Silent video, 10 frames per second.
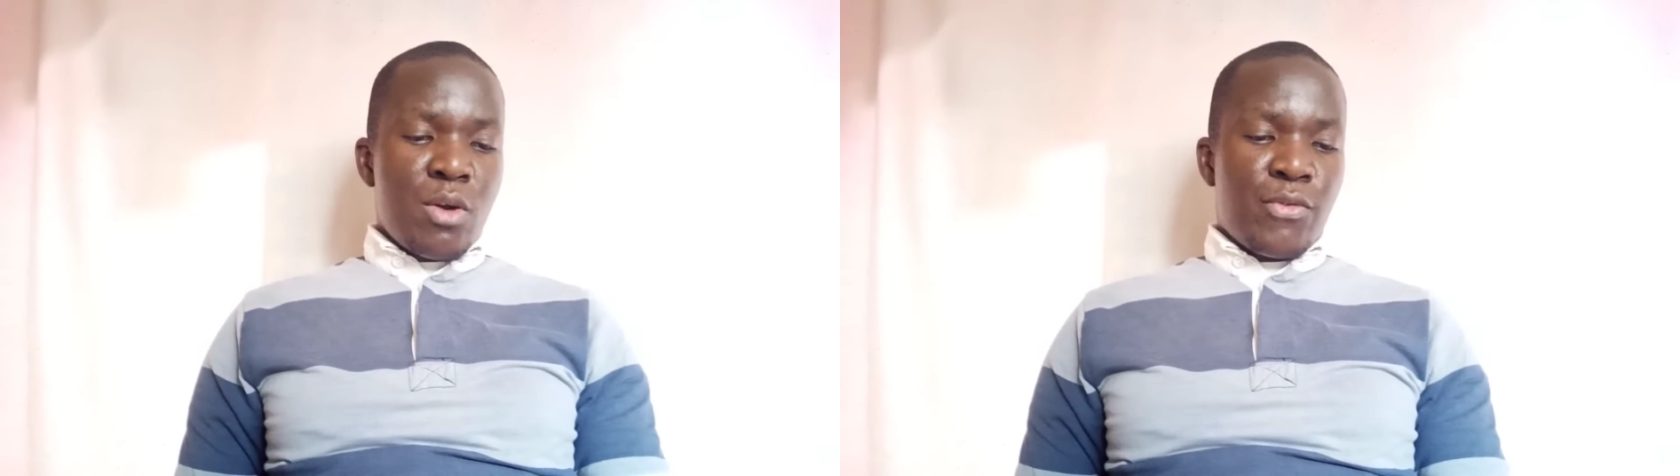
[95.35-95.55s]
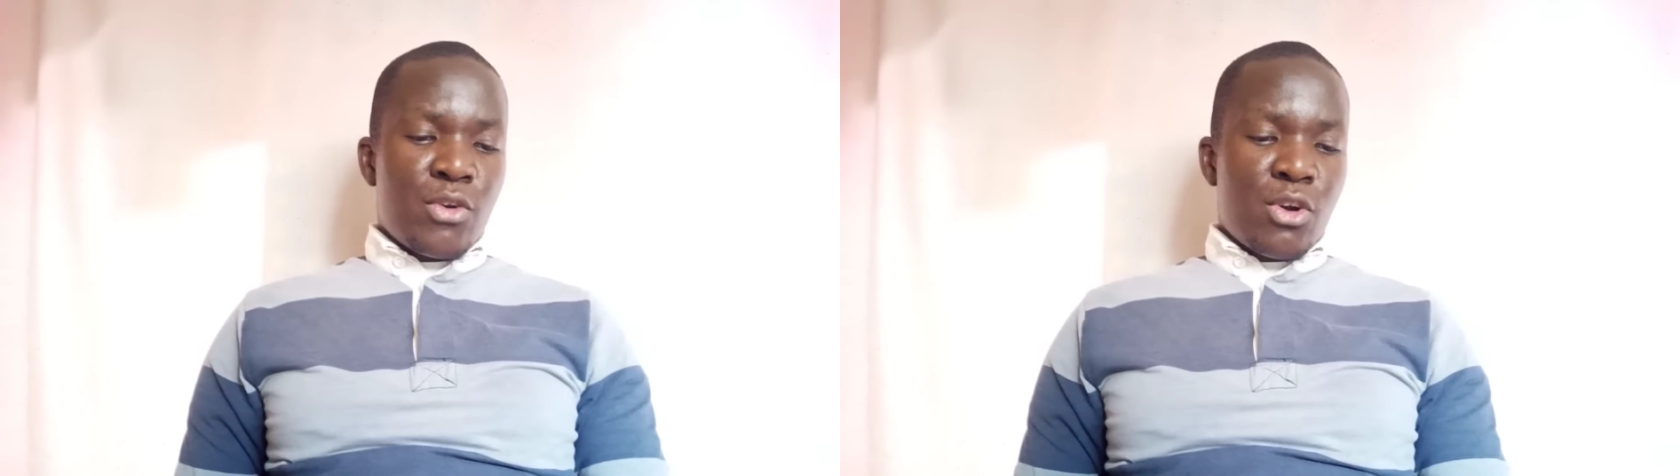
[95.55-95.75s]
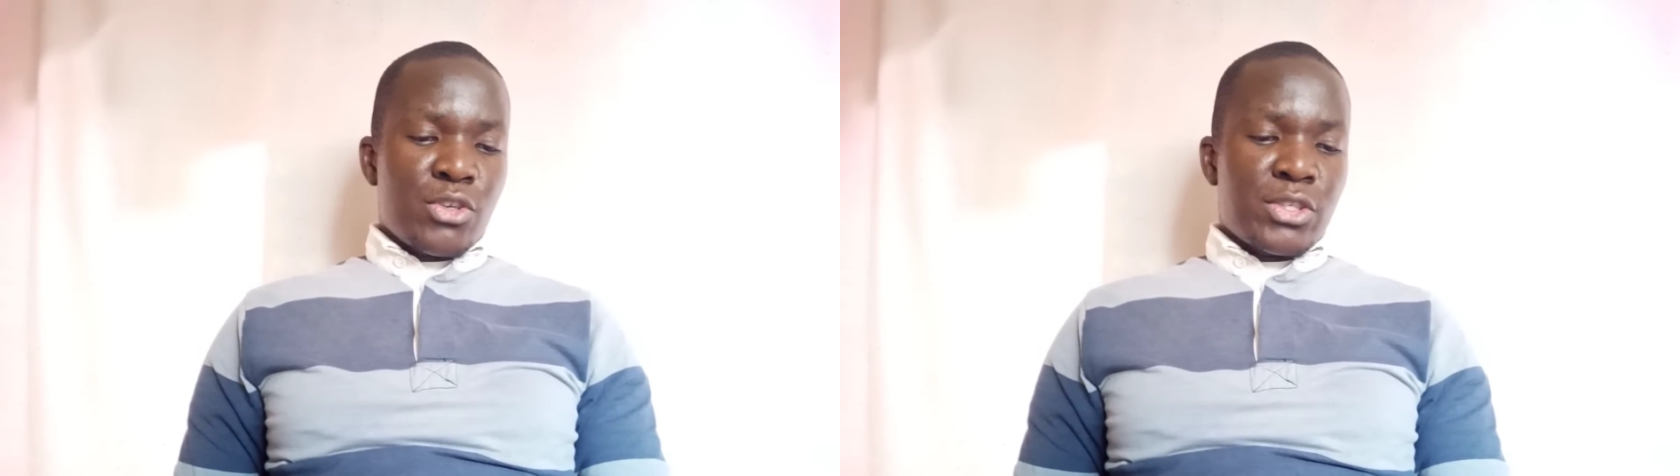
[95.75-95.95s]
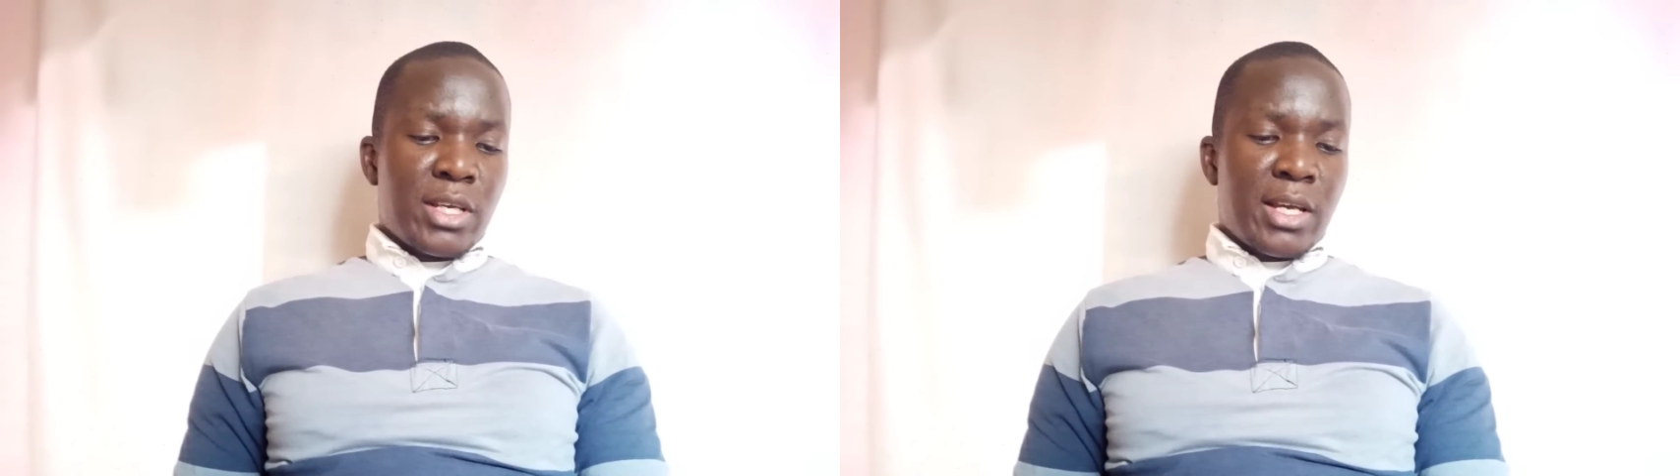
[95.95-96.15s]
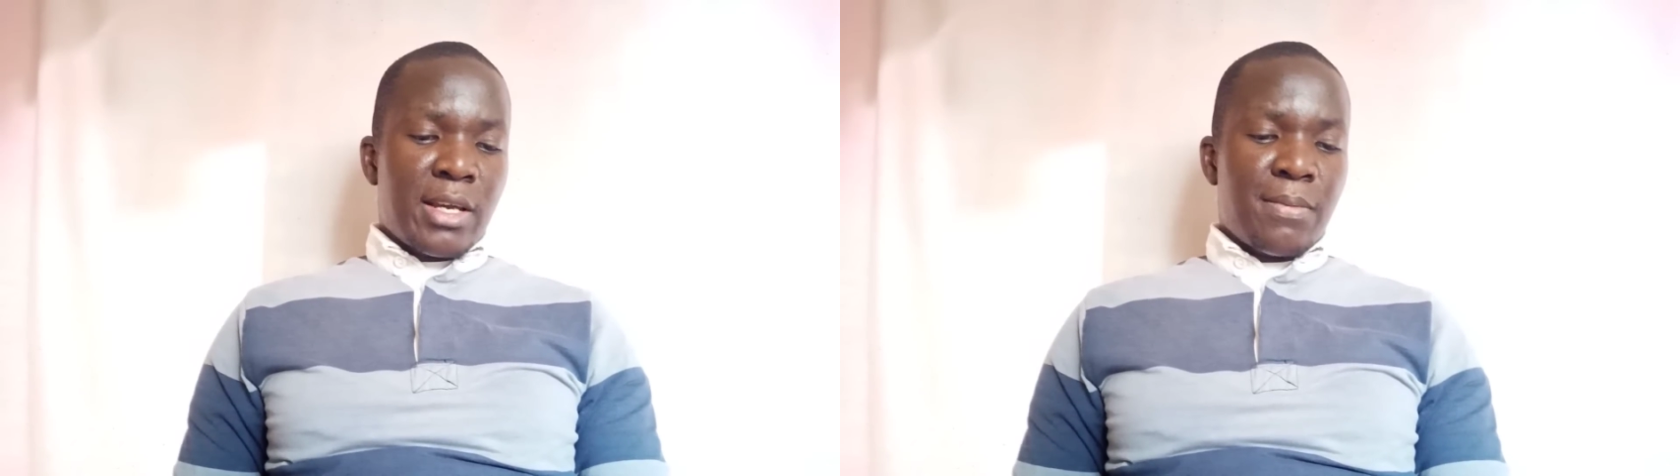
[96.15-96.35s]
of course,
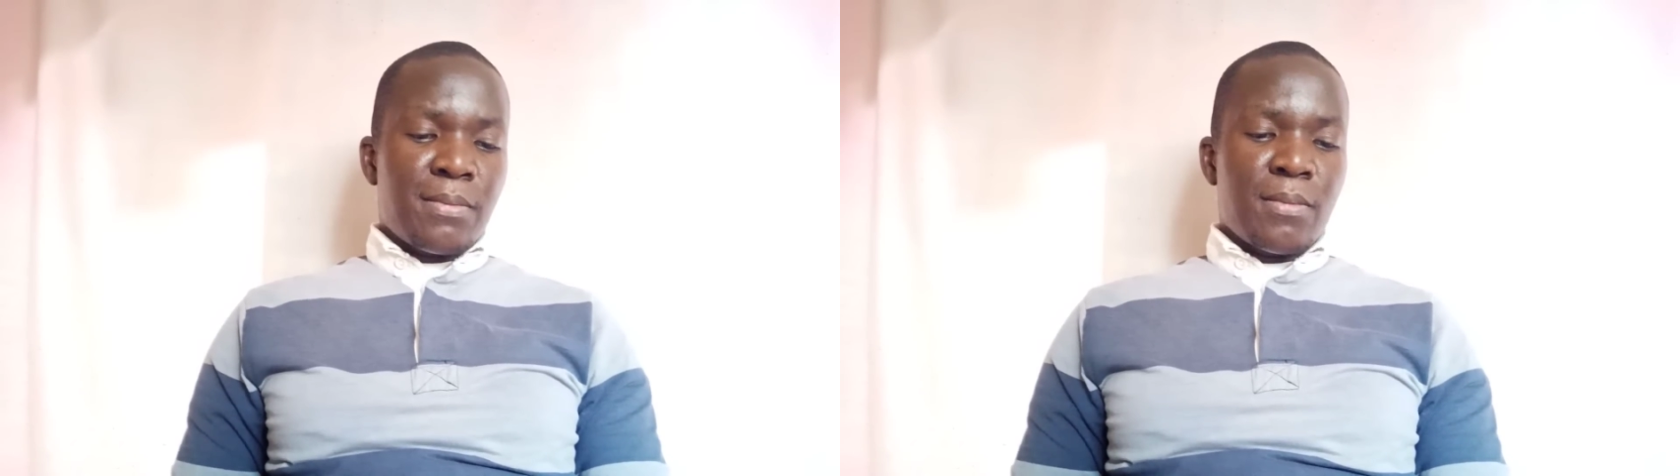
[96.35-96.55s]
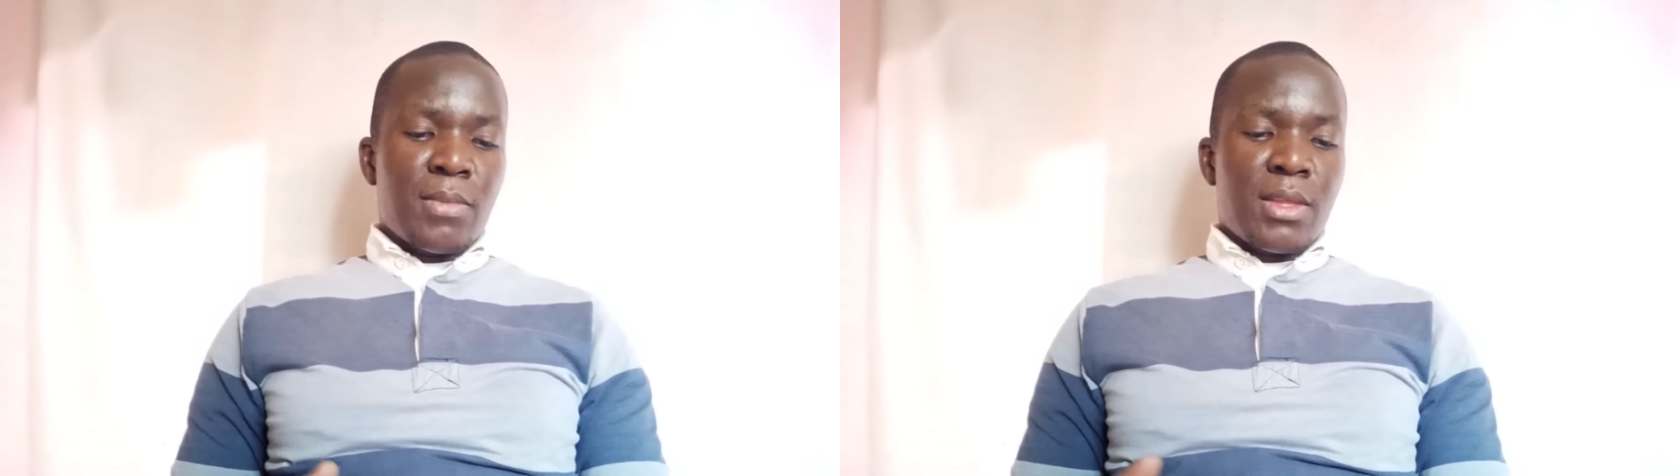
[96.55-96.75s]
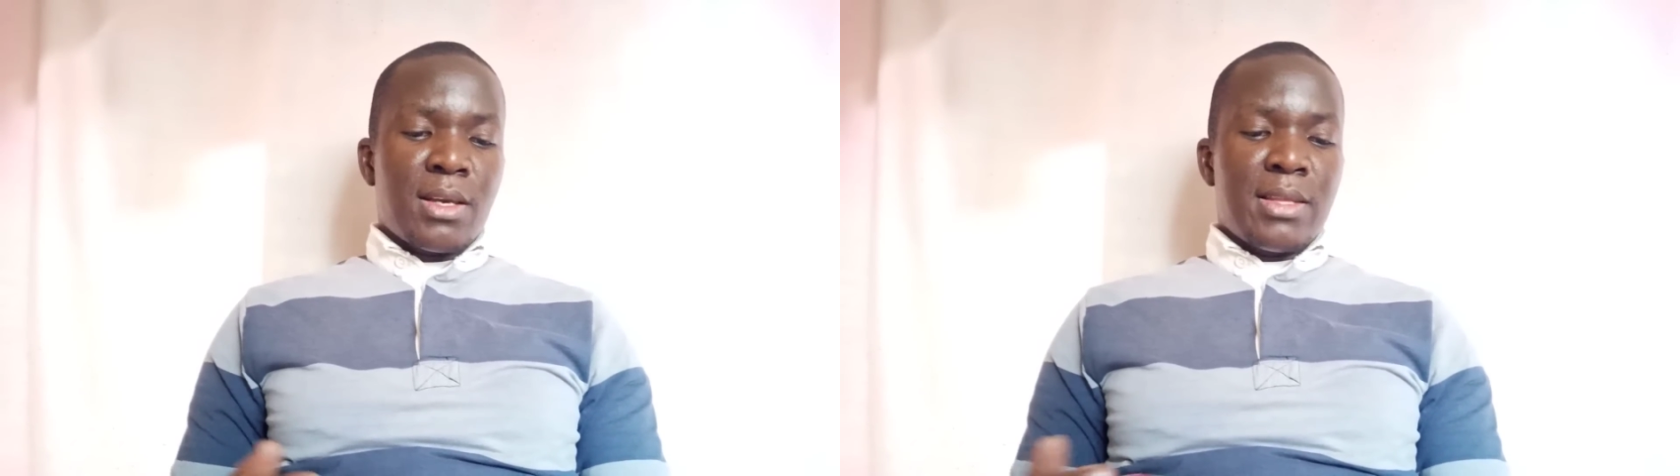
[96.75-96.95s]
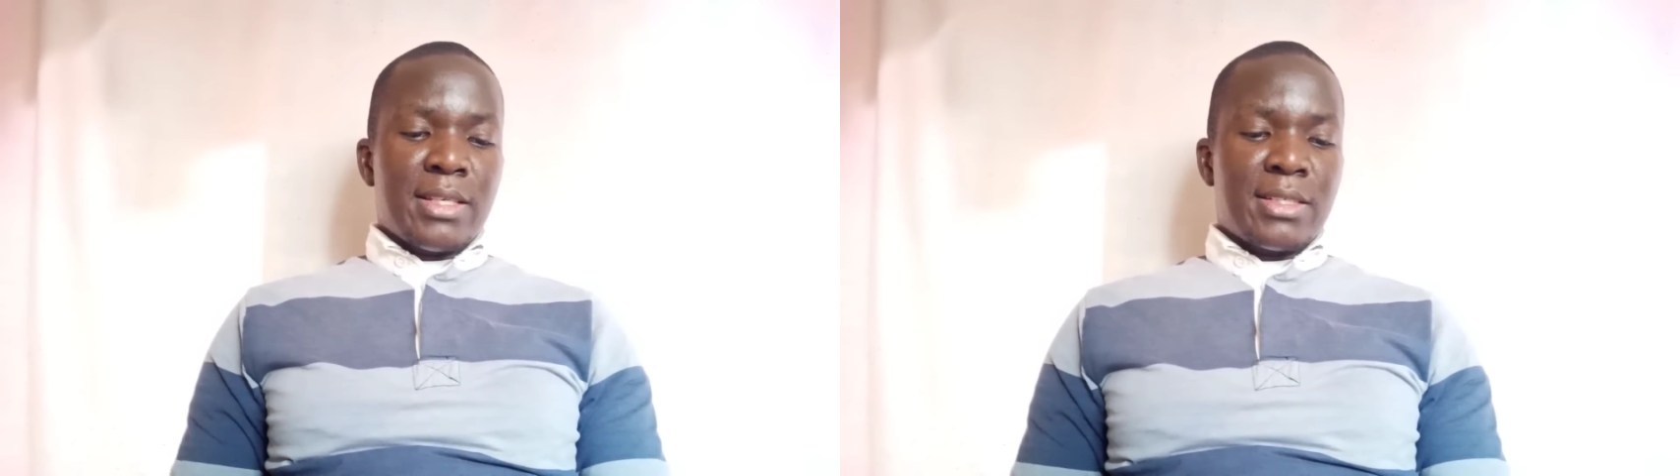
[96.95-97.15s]
the